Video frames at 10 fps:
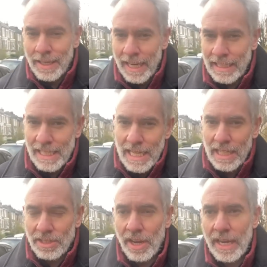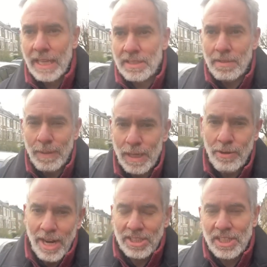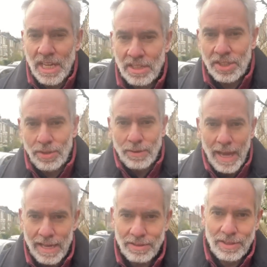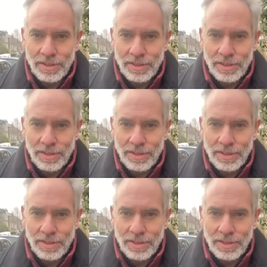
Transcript: in the years going into the big crashes in 2000